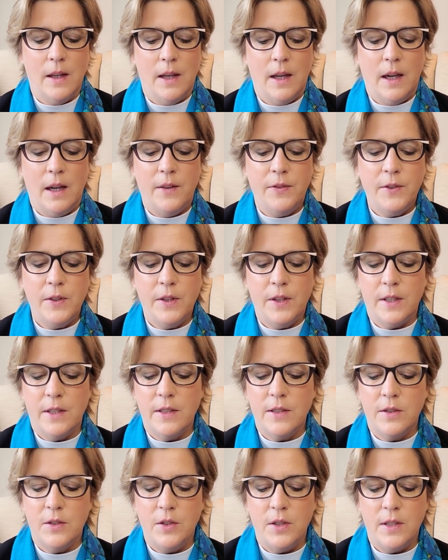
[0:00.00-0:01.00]
After
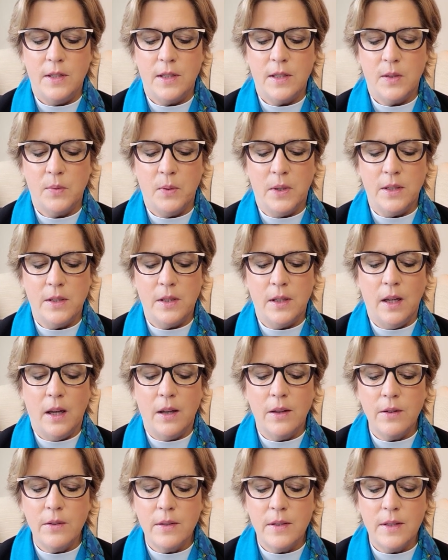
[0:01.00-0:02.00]
this, Jesus went to the
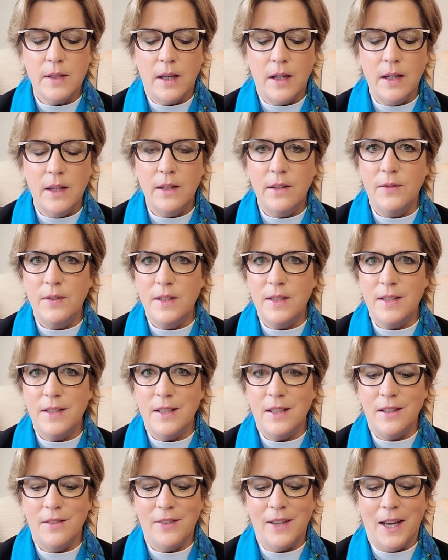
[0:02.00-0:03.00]
other side of the
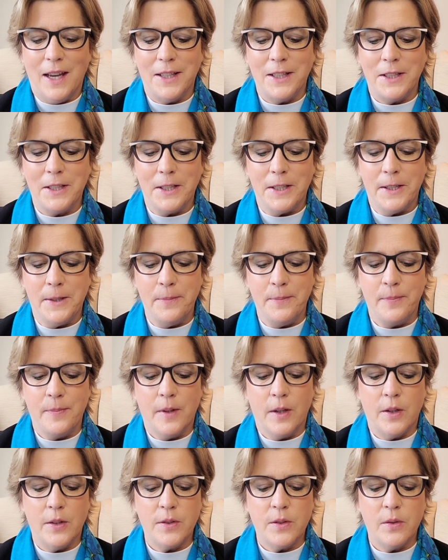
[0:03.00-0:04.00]
Sea of Galilee,
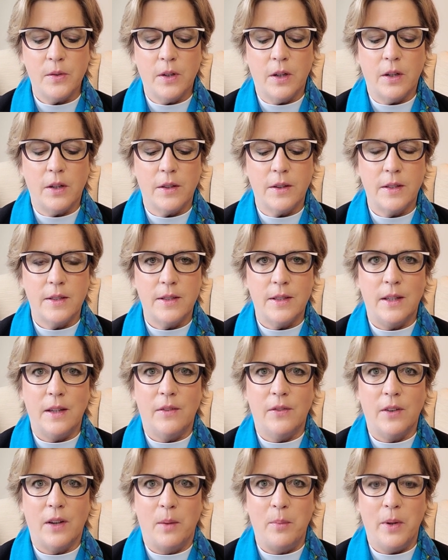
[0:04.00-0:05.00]
also called the Sea
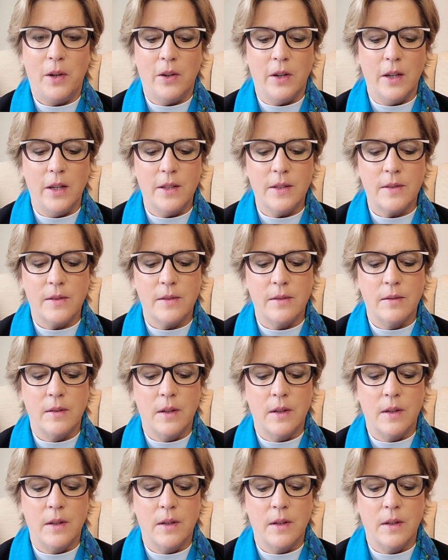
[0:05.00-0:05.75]
of Tiberias.